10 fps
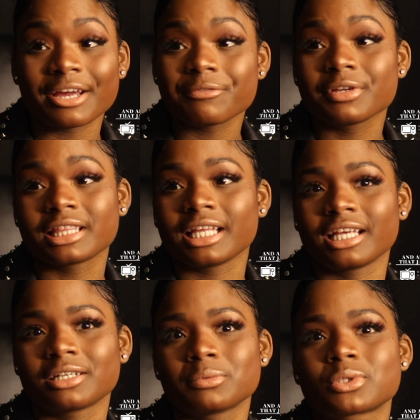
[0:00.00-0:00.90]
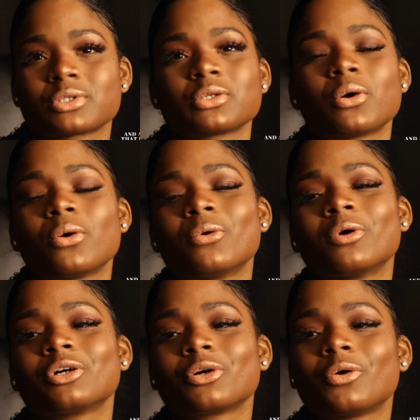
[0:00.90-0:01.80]
everything. And it was
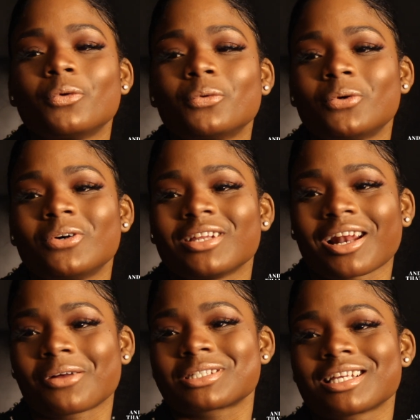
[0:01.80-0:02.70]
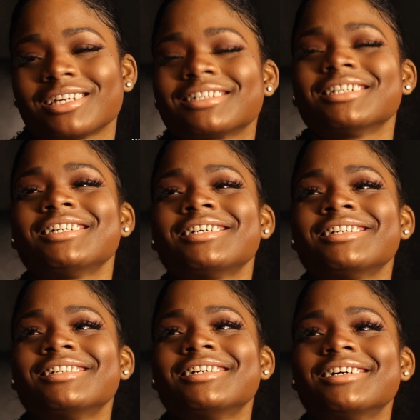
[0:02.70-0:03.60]
so cool. And I was like,
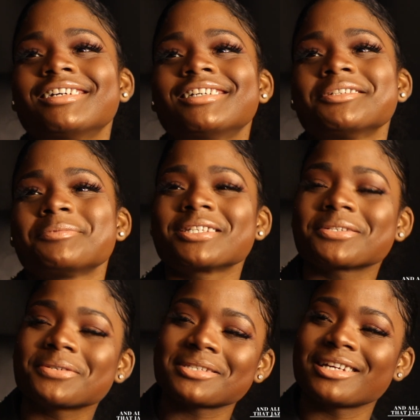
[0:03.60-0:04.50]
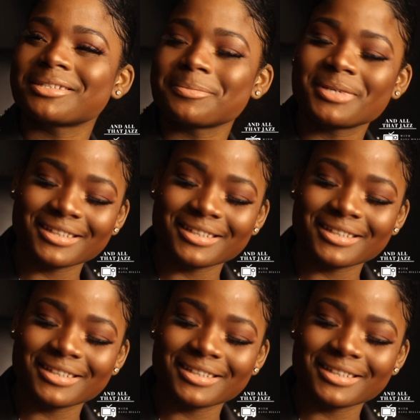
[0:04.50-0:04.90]
oh, I'm just so excited to be